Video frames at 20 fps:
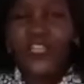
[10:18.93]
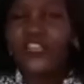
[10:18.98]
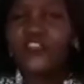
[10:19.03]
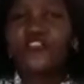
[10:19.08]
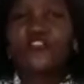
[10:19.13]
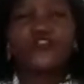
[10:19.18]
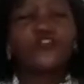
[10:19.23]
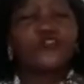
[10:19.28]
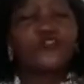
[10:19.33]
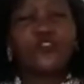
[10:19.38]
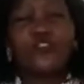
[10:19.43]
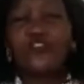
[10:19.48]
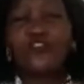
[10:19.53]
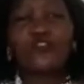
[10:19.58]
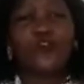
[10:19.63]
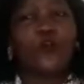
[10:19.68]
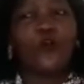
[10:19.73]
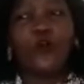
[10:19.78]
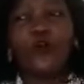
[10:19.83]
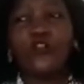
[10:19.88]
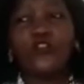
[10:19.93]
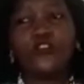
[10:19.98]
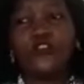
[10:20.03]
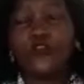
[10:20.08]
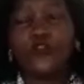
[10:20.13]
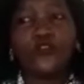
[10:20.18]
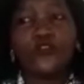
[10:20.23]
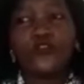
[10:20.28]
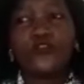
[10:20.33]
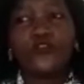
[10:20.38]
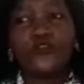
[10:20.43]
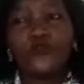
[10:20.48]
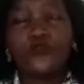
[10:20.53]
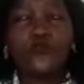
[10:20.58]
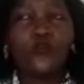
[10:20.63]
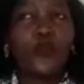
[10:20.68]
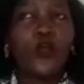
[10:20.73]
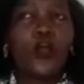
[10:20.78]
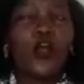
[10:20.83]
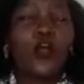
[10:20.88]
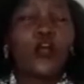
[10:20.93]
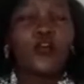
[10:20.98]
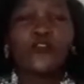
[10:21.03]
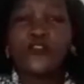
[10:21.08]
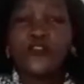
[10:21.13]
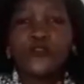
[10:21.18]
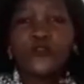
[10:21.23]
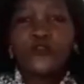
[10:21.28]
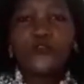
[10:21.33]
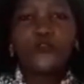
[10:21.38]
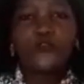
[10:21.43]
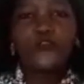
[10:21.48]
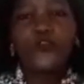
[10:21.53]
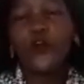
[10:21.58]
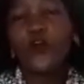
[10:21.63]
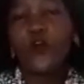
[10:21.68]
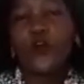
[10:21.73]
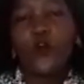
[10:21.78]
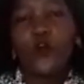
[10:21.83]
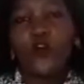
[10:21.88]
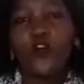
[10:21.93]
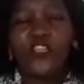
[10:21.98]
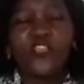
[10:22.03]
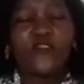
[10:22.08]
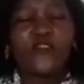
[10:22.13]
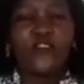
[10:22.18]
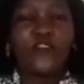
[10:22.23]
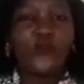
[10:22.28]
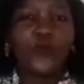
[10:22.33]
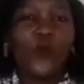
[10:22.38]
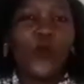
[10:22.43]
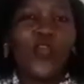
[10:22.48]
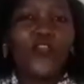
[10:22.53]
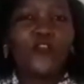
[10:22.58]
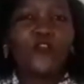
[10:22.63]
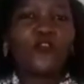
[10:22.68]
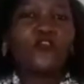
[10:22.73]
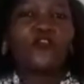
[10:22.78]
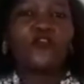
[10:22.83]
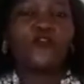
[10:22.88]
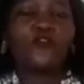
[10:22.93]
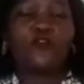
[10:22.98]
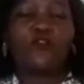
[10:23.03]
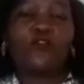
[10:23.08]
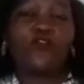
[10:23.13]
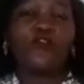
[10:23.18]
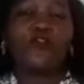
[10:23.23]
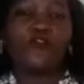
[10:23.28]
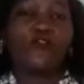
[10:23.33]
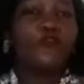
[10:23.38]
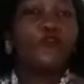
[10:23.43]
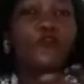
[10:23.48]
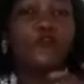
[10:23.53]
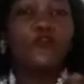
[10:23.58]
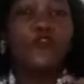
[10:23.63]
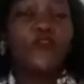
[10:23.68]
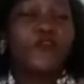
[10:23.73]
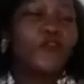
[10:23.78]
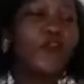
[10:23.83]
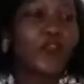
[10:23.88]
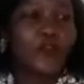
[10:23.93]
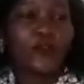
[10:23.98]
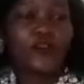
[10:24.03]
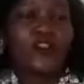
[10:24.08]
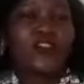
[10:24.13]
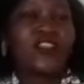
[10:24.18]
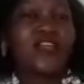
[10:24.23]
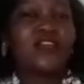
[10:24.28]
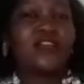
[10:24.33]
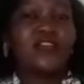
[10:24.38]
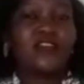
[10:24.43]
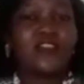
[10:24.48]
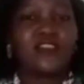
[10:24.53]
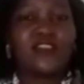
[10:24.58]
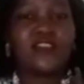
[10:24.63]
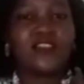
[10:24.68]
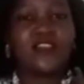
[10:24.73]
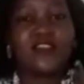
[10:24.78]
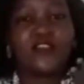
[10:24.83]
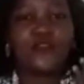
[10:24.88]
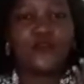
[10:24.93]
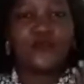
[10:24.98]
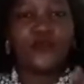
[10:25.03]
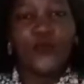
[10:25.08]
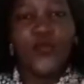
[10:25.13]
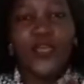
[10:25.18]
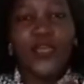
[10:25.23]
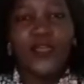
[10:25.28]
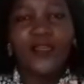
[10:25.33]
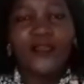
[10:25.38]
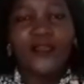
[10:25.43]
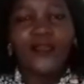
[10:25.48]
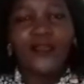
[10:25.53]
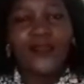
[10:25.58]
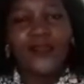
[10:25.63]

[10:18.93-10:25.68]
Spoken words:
Do not hold on to, you know, if it were not for you, if you had not done this way.